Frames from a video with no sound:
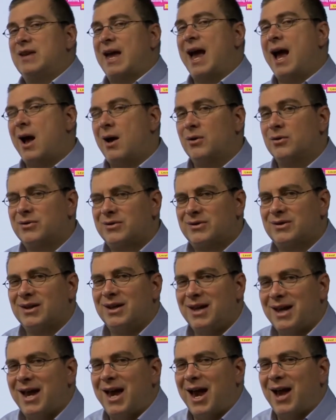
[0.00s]
house
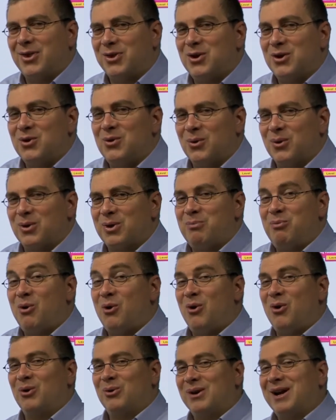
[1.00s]
at the North
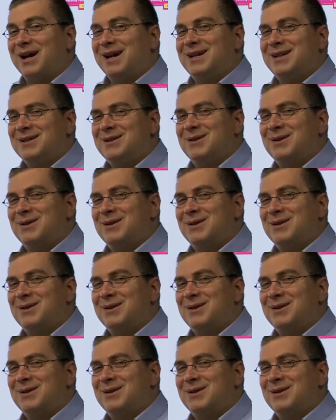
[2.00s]
Pole, right?